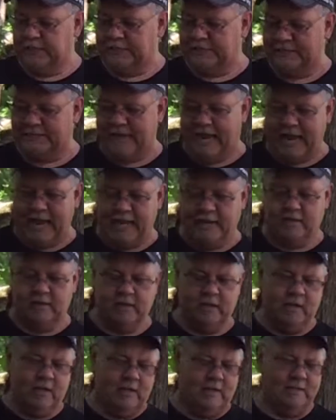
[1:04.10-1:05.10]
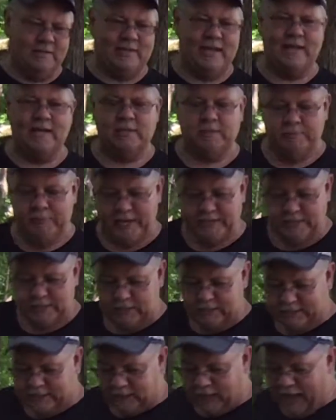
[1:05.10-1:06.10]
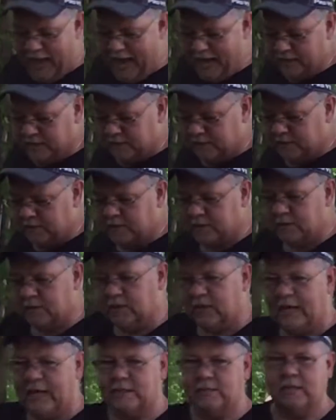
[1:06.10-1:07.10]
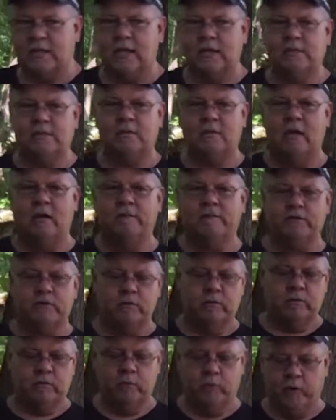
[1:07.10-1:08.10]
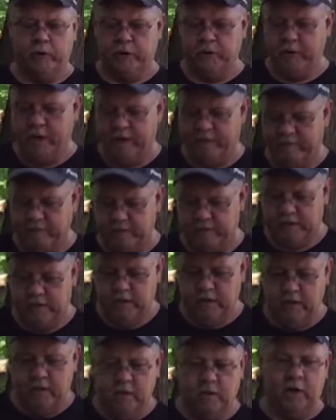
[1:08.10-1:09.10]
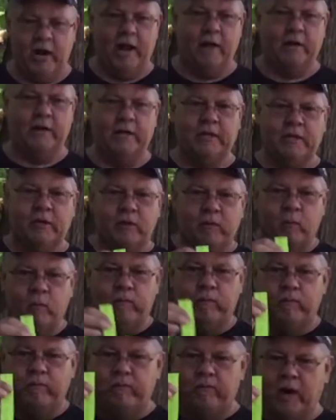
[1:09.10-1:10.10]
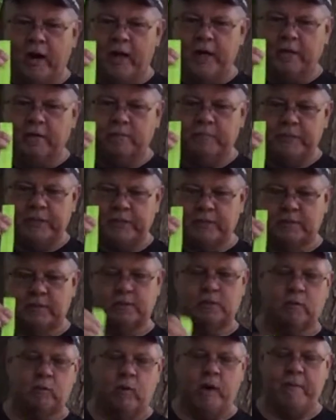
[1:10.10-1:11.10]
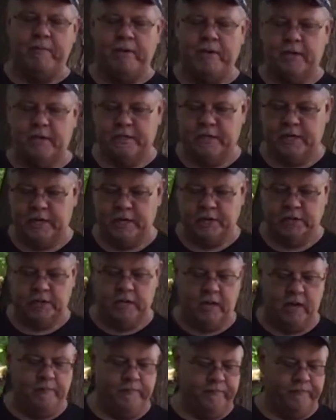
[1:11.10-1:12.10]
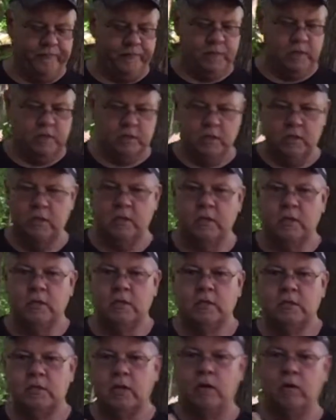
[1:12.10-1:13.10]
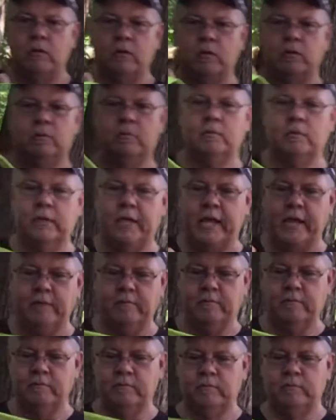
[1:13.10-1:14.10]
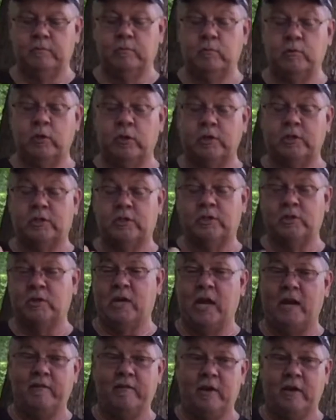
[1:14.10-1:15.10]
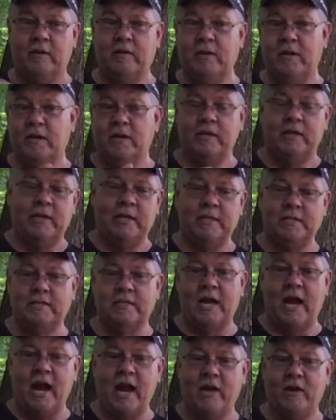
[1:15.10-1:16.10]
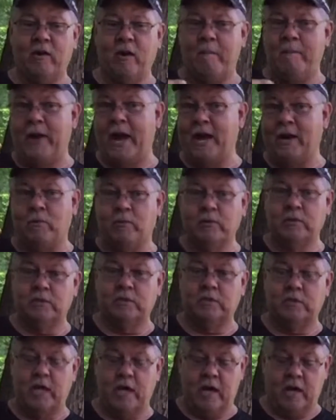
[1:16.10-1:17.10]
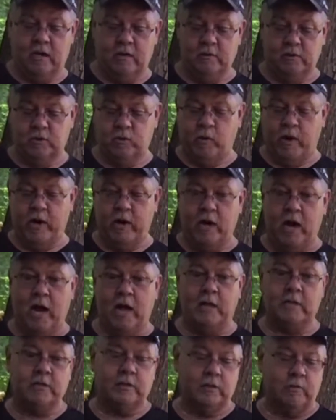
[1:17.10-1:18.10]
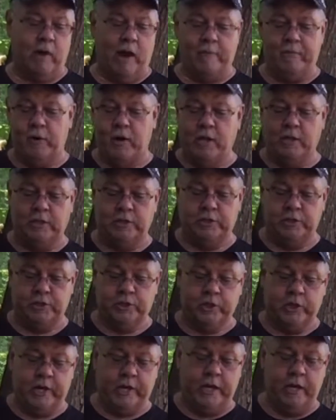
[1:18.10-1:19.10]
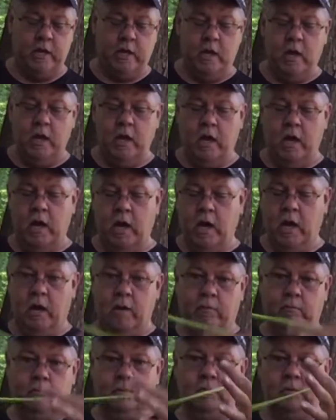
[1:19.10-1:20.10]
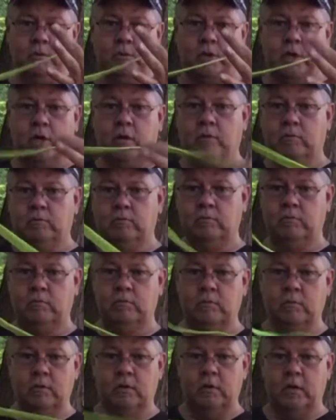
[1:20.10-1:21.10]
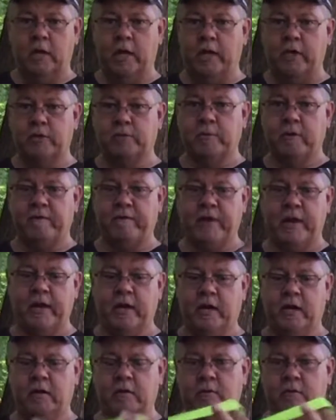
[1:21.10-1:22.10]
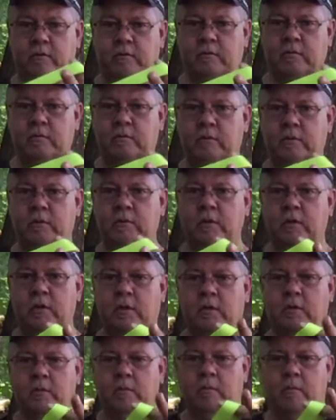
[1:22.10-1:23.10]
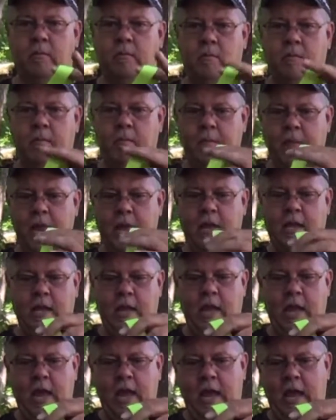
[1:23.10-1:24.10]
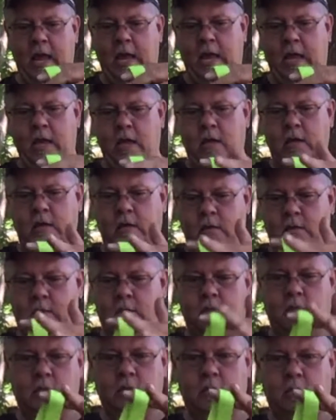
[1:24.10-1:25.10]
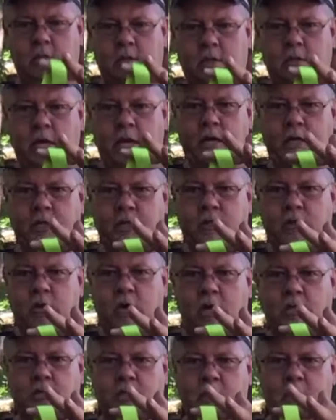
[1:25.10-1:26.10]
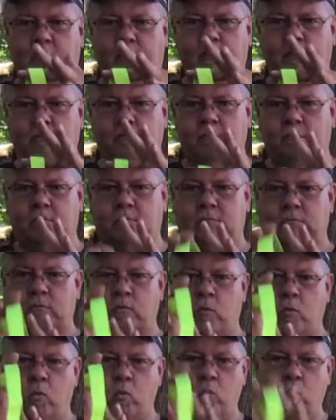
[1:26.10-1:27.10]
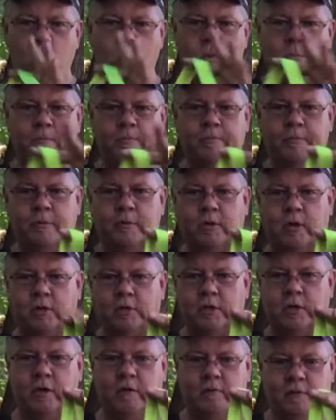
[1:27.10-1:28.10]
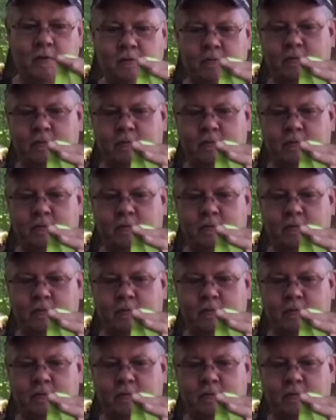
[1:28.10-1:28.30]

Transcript: sand. Sand is basically glass. Glass cuts stuff, so the more you have it ground into the fine pieces of the webbing, it tears it up. So again, I'm going to do kind of a inside or a backwards square knot to wrap around this tree. So I use my finger, make a kind of just cross it over, whoop, cross it over,